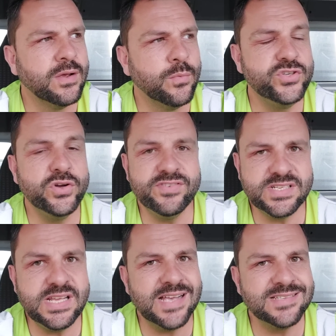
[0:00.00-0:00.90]
which
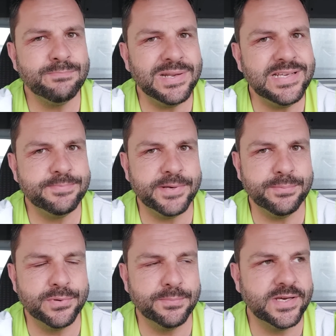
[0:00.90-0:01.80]
obviously hasn't pleased
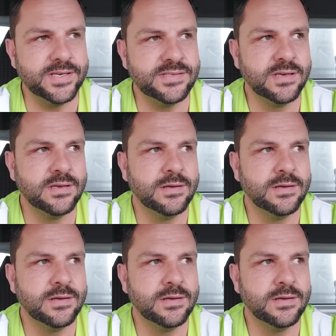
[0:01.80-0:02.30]
people, because